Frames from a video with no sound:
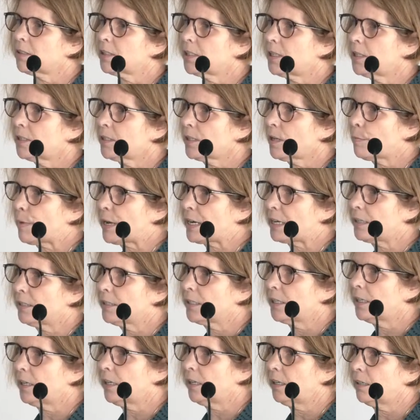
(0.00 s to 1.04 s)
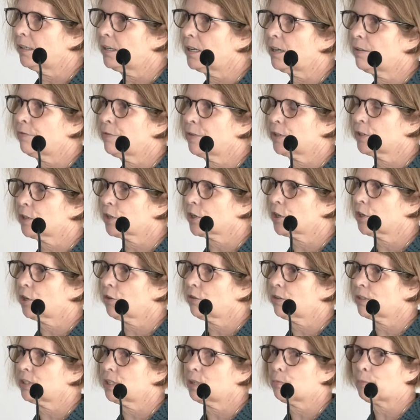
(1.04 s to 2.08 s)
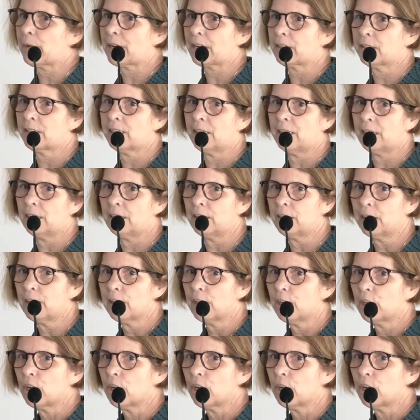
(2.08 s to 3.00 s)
sister magazine, InfoSecurity Magazine,